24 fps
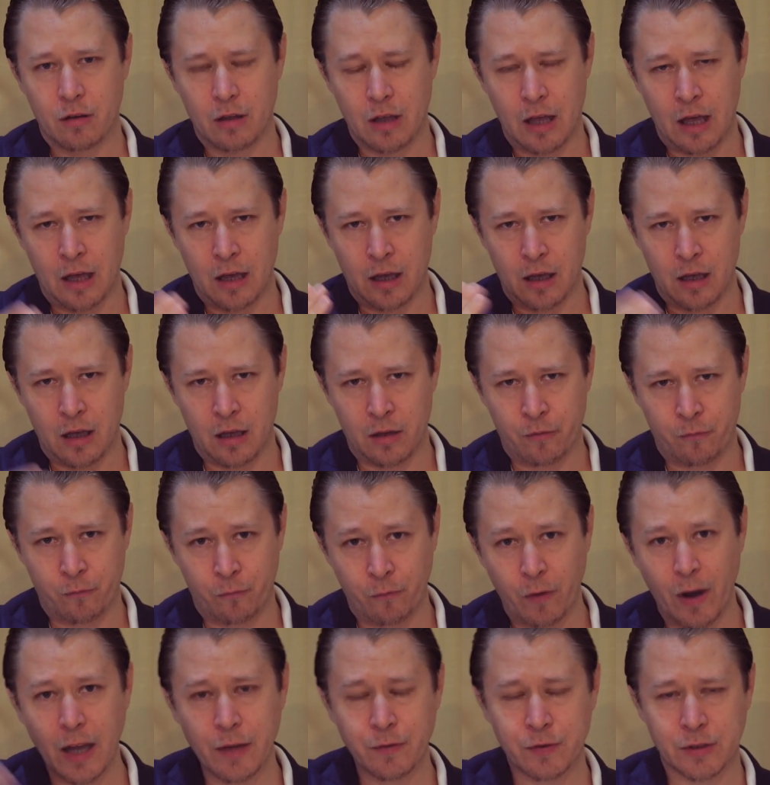
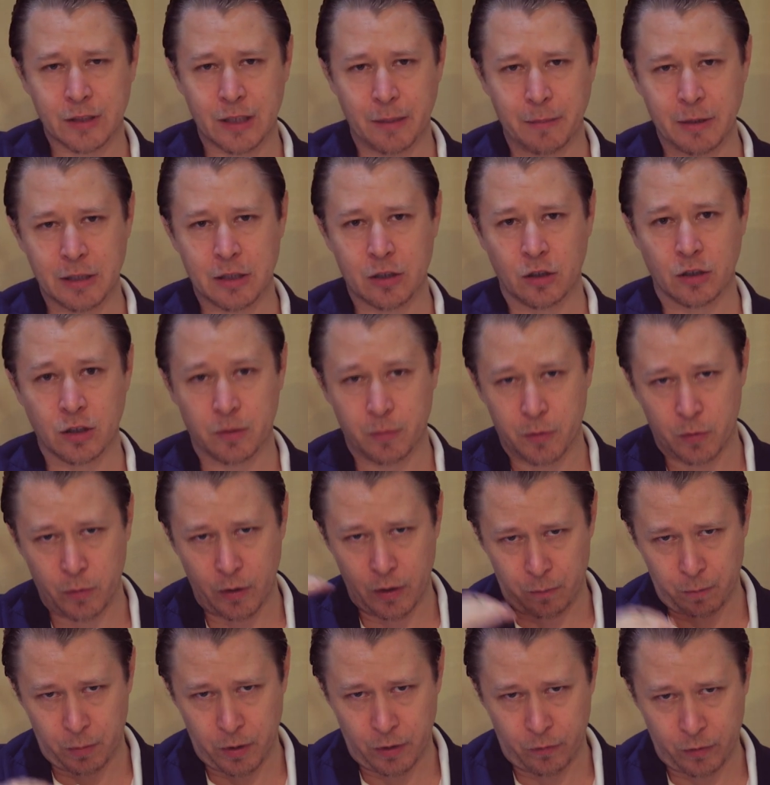5 semitones between
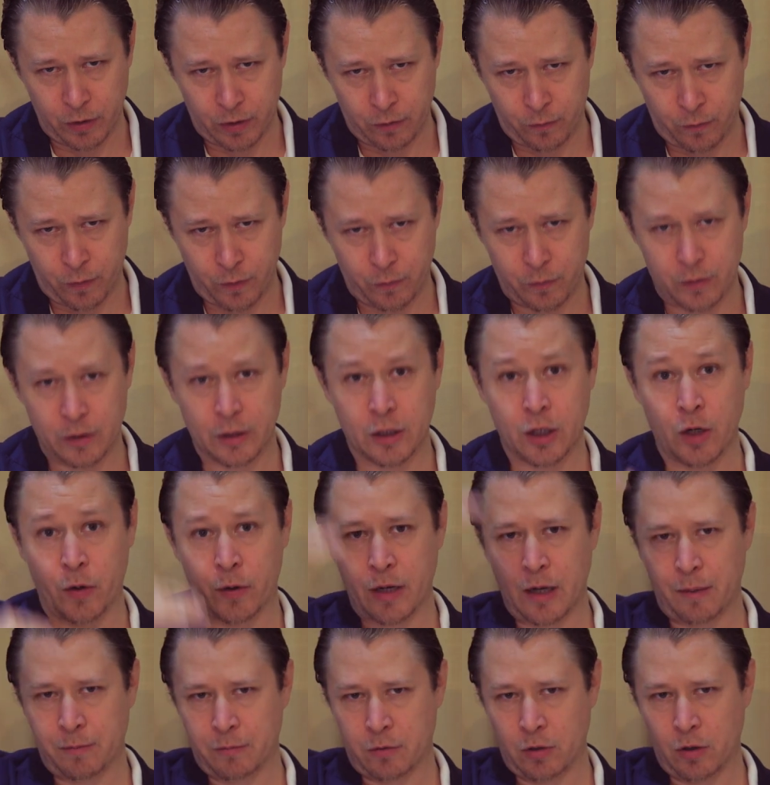a perfect fifth
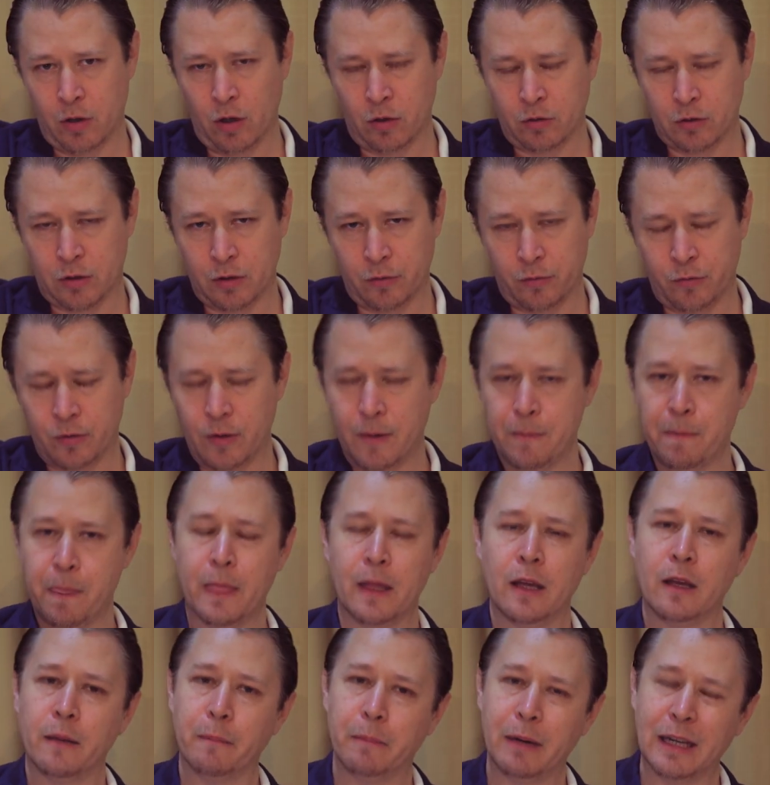going up to an octave.
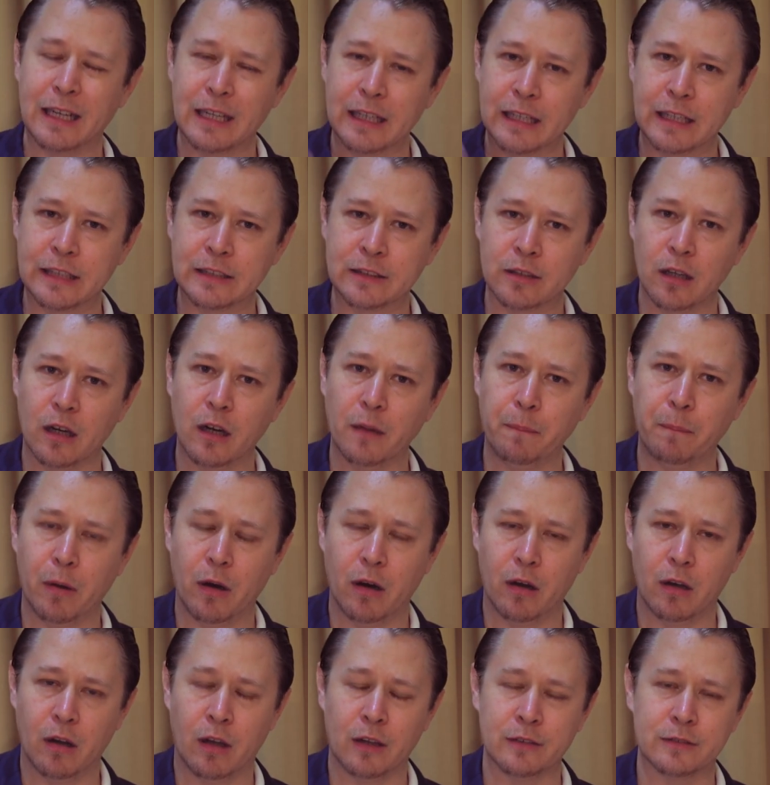But in guitar
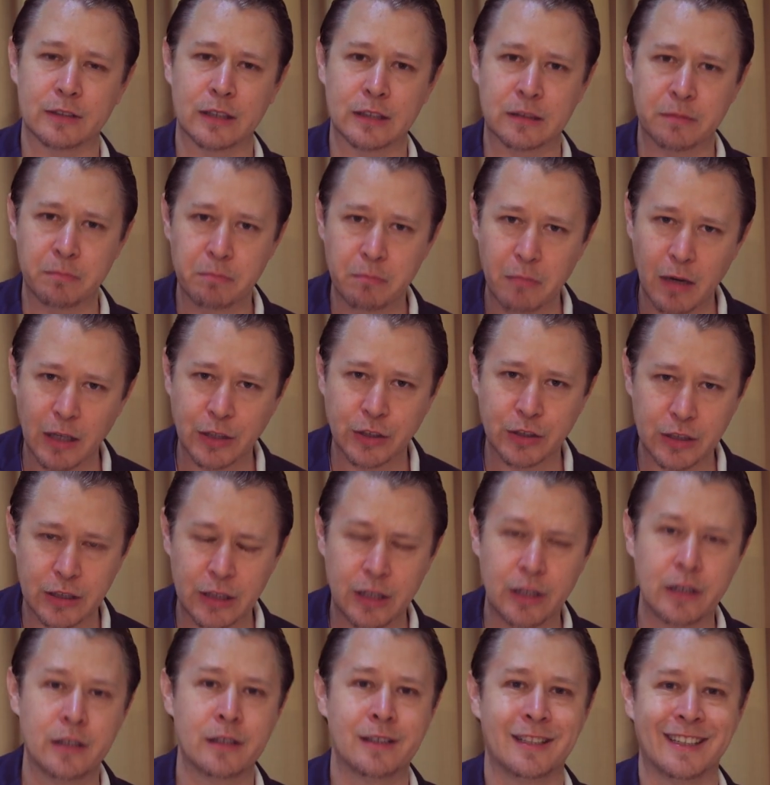parlance, it's much
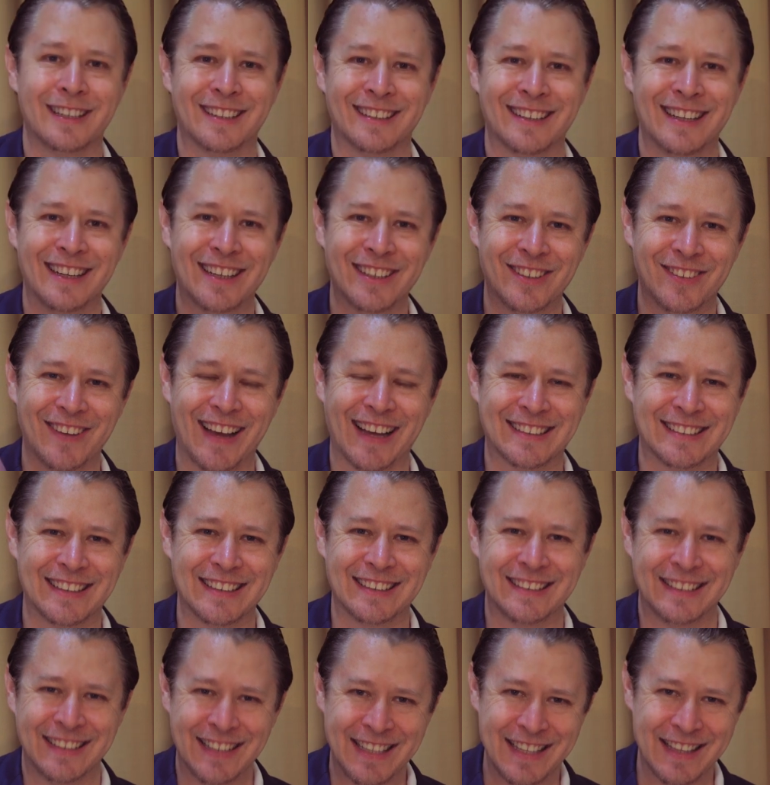easier to actually
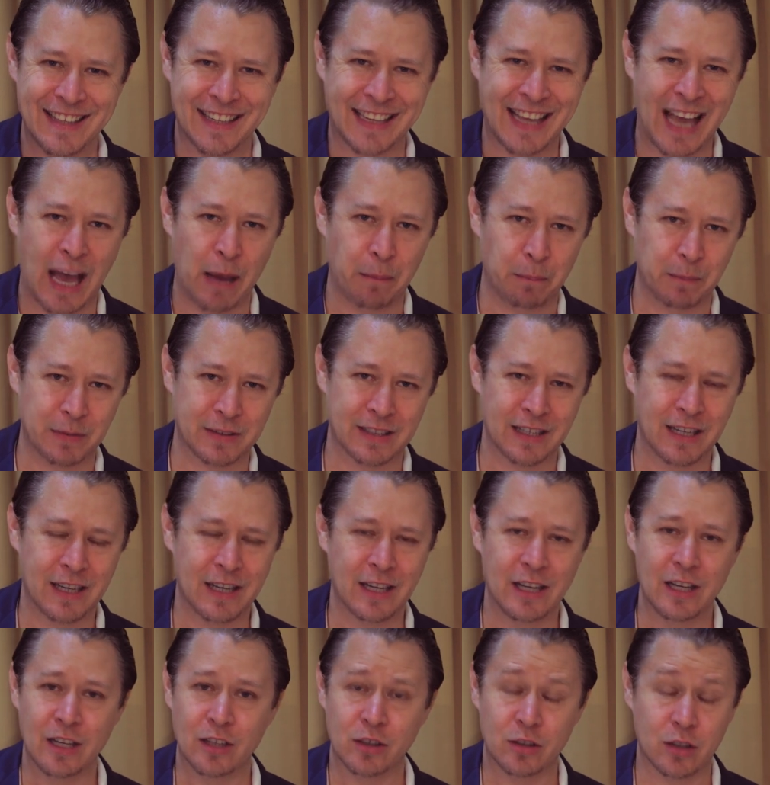see the gaps.
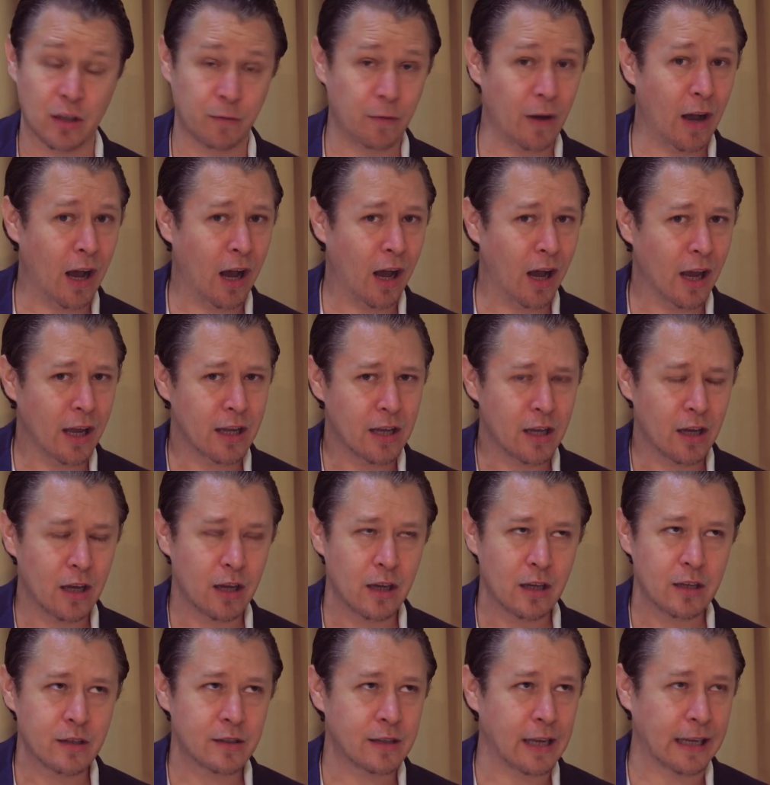So if I
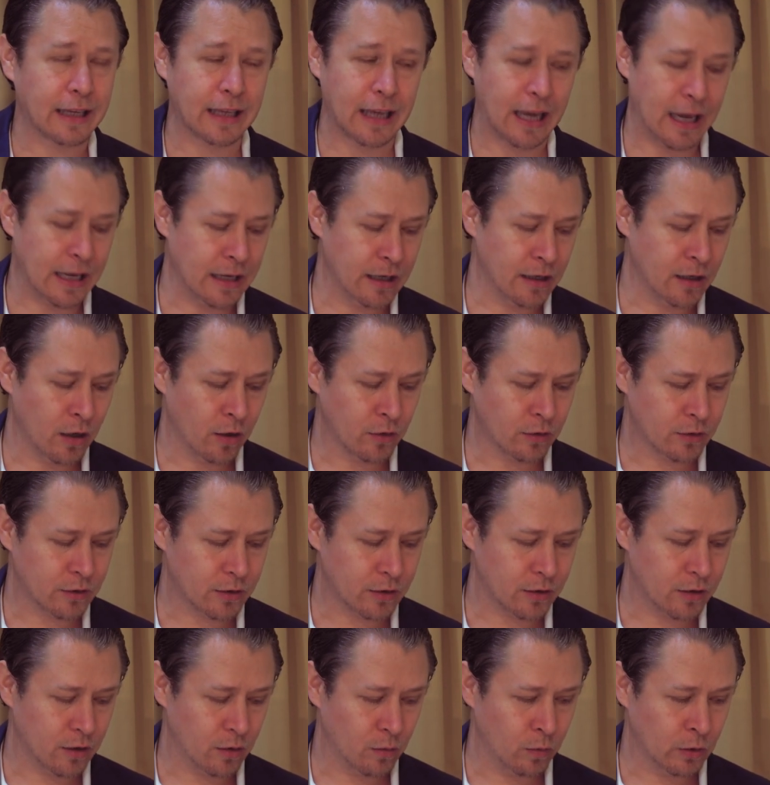take any note,
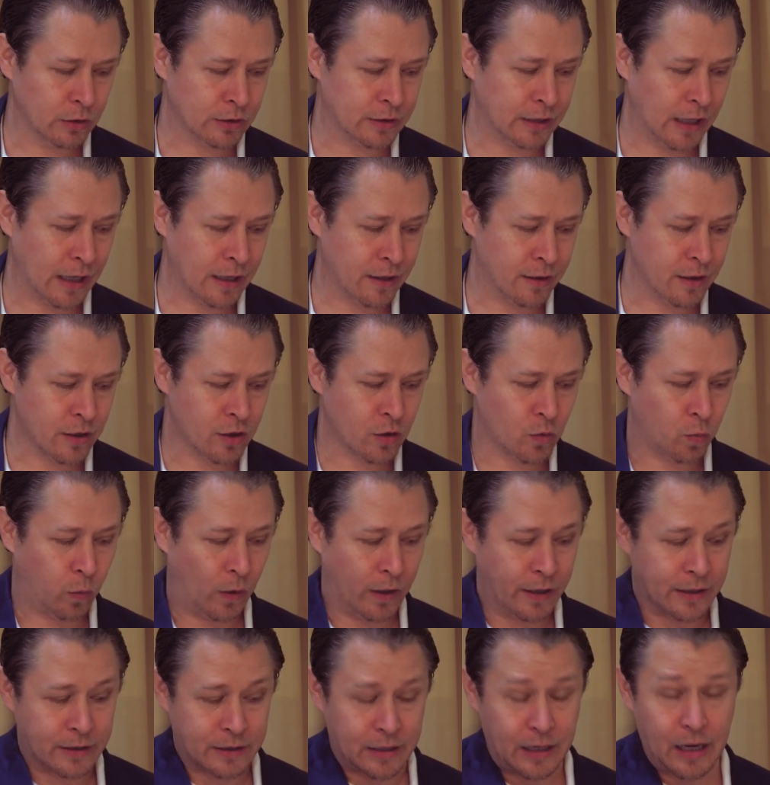we'll take this
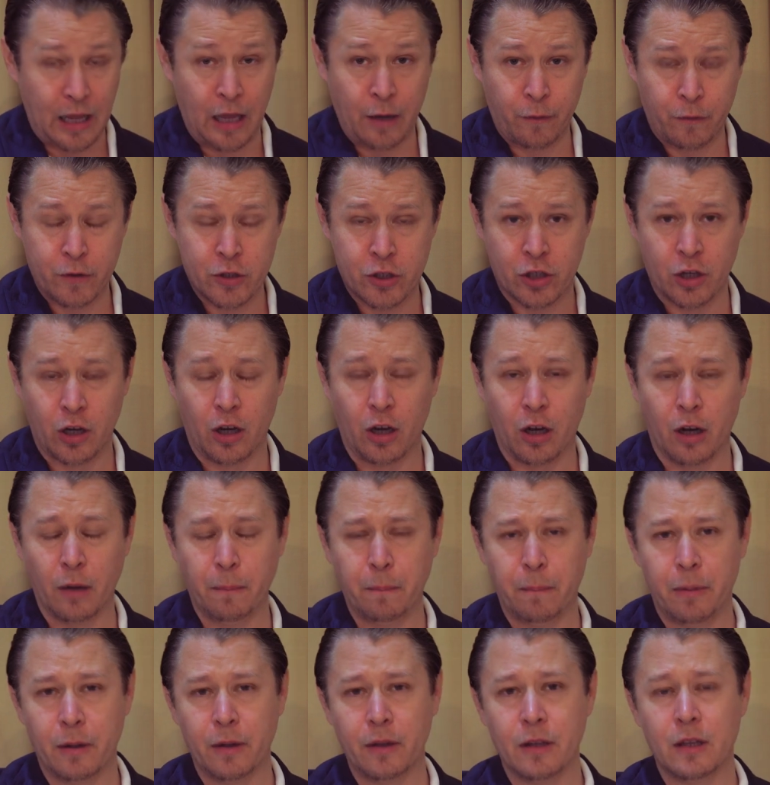one, it's an F sharp.
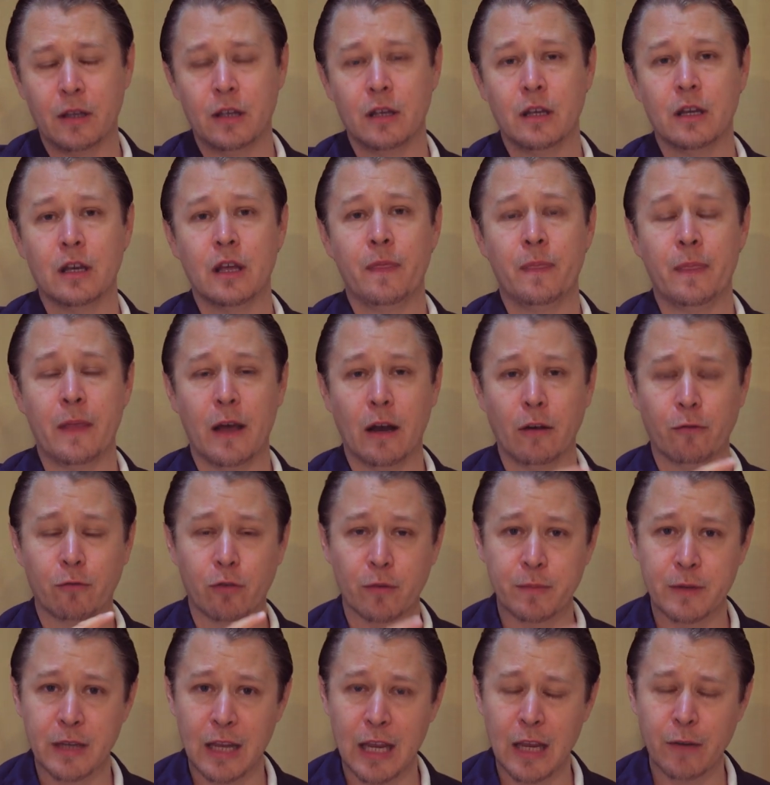Now
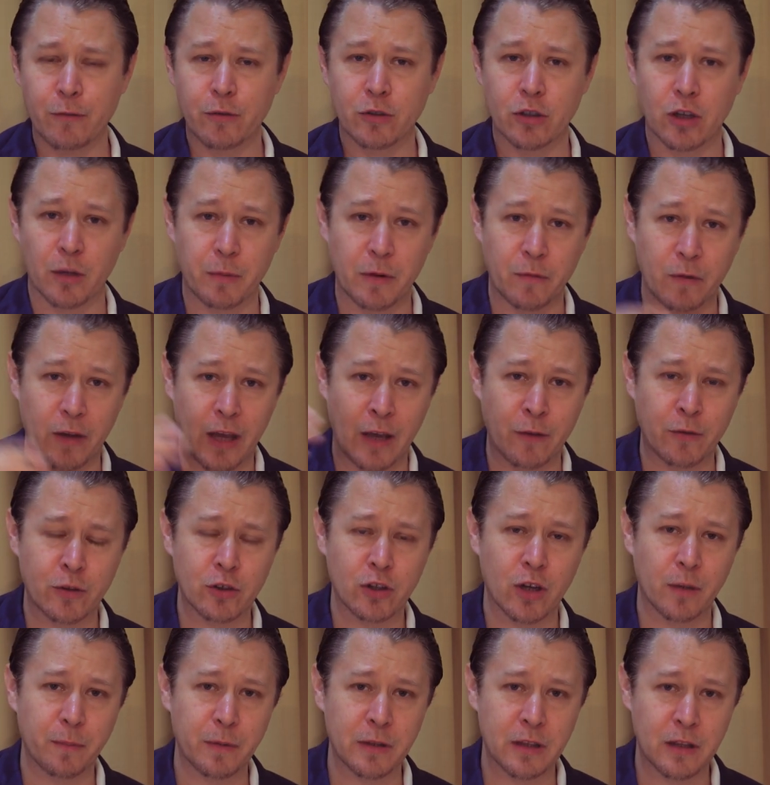from the F sharp, if F
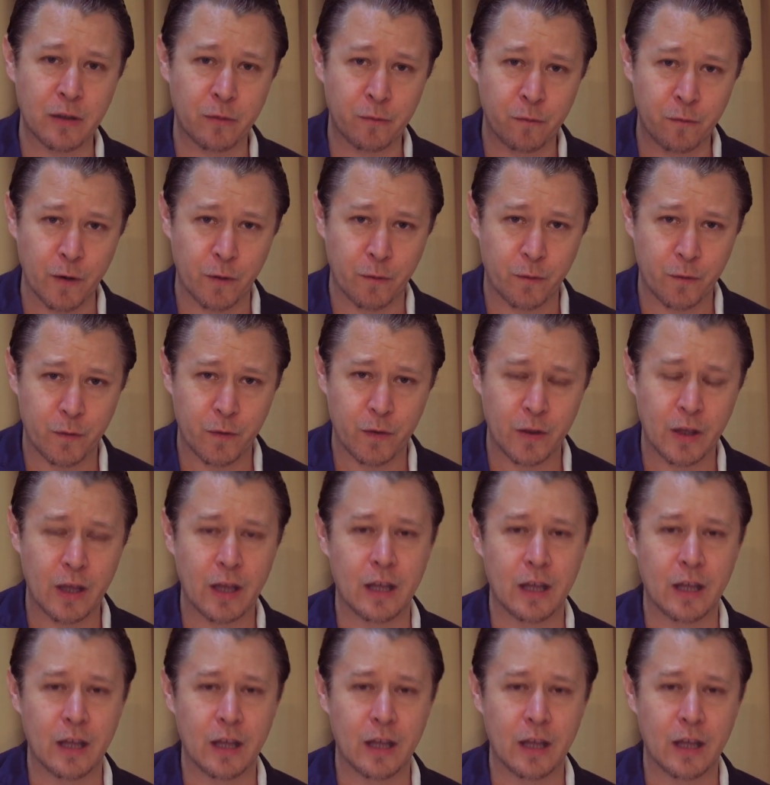sharp is the fifth,